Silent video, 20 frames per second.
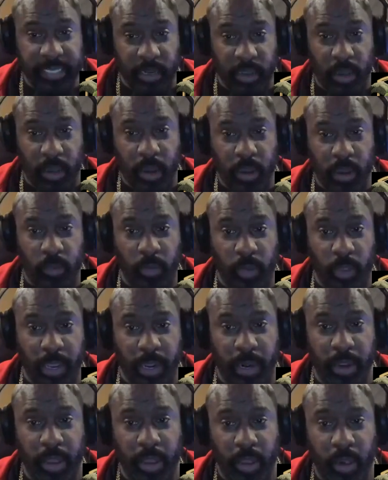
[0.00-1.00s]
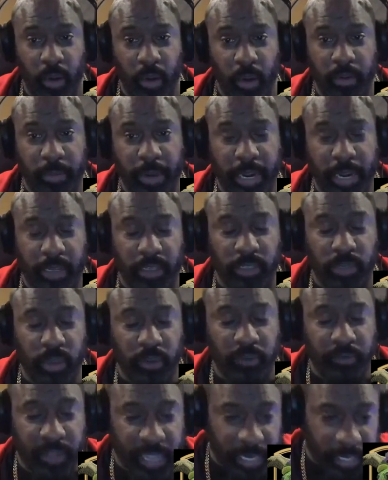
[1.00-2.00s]
hardware on the
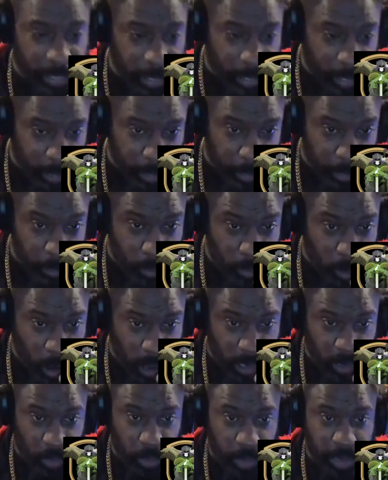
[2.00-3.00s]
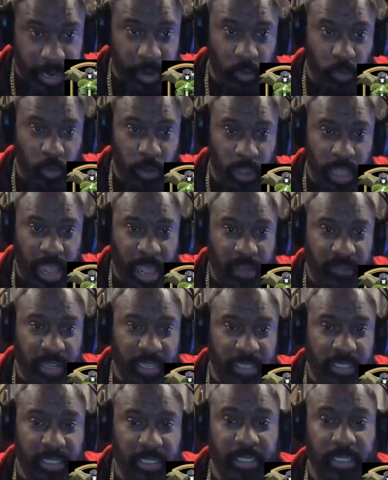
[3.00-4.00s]
Microsoft end, new hardware will have
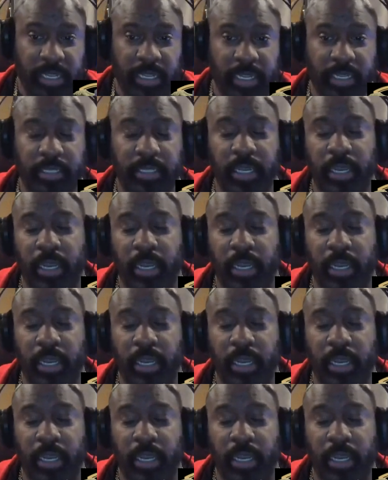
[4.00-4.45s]
SSDs.